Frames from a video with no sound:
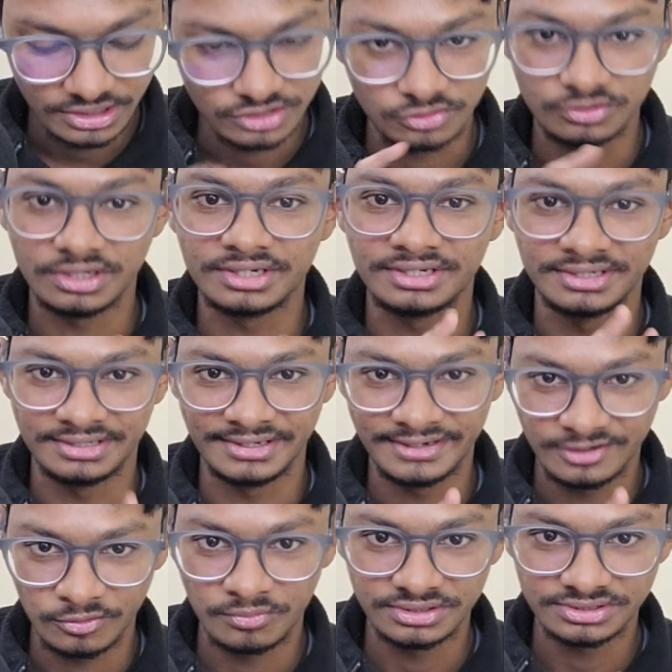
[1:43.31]
So the
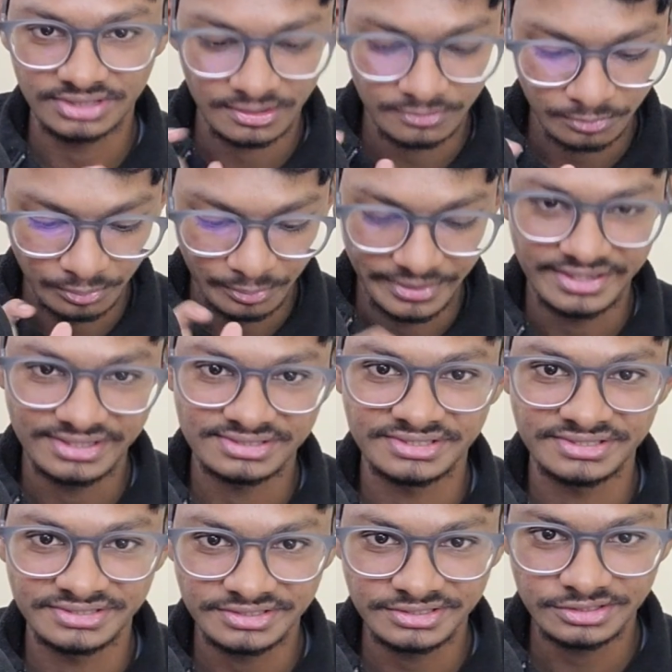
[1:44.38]
date of birth are pretty
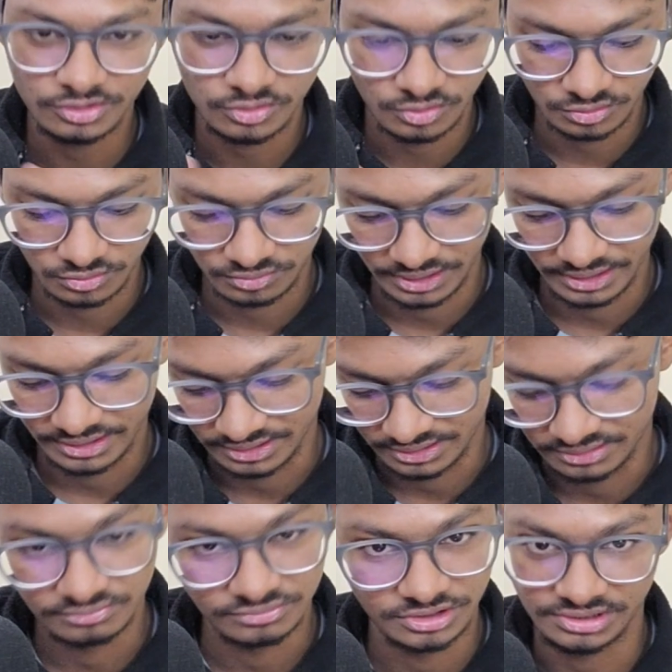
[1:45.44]
stringent, so like
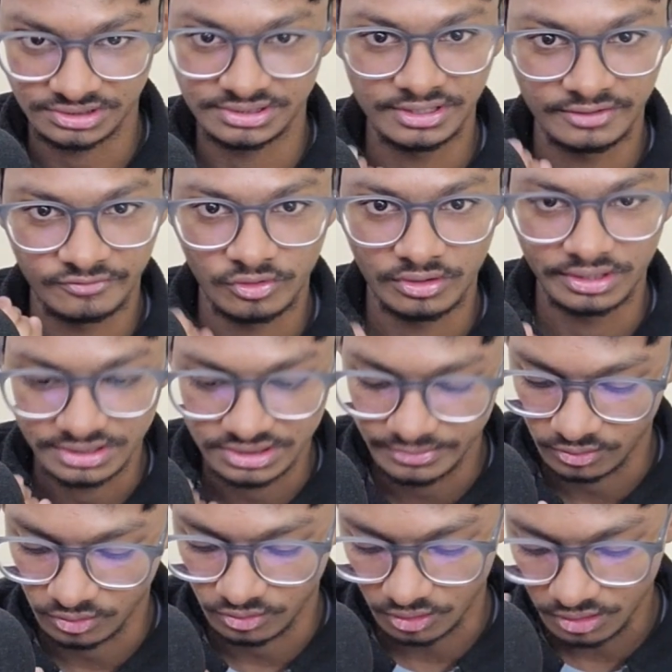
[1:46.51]
just see if you are
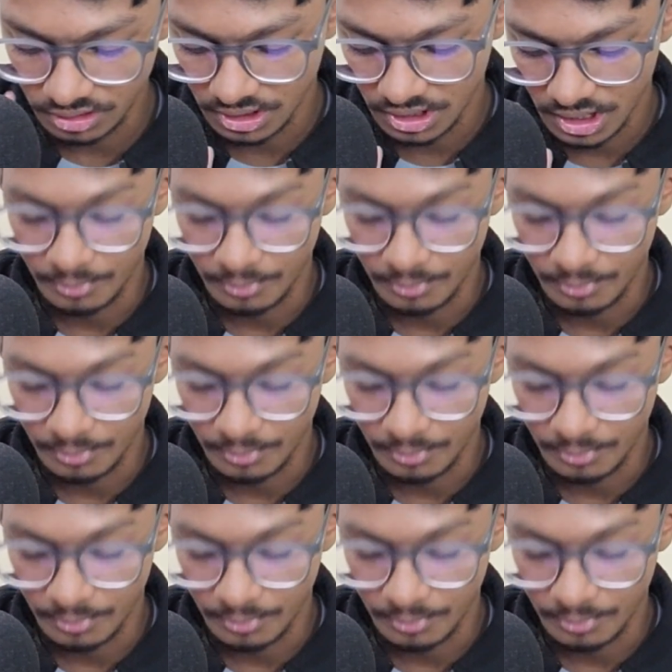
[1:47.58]
eligible or not.